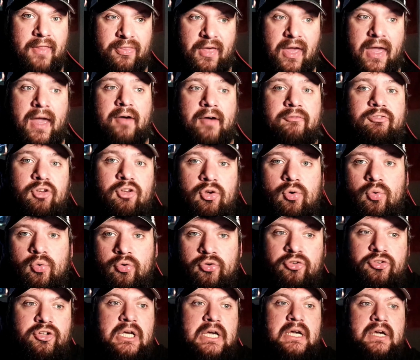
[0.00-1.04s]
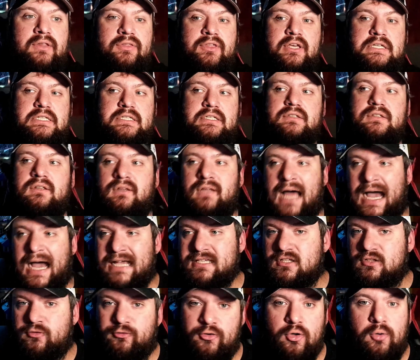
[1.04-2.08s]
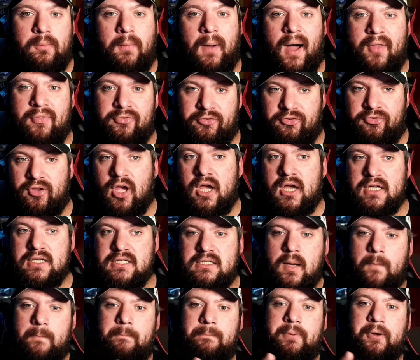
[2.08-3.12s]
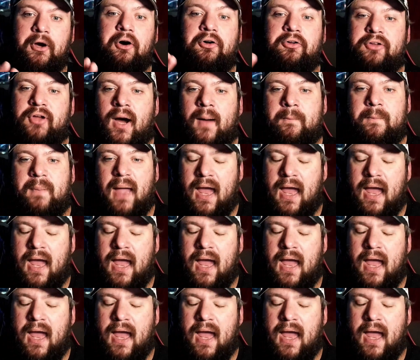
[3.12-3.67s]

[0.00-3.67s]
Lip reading: They have used these last few months to build up,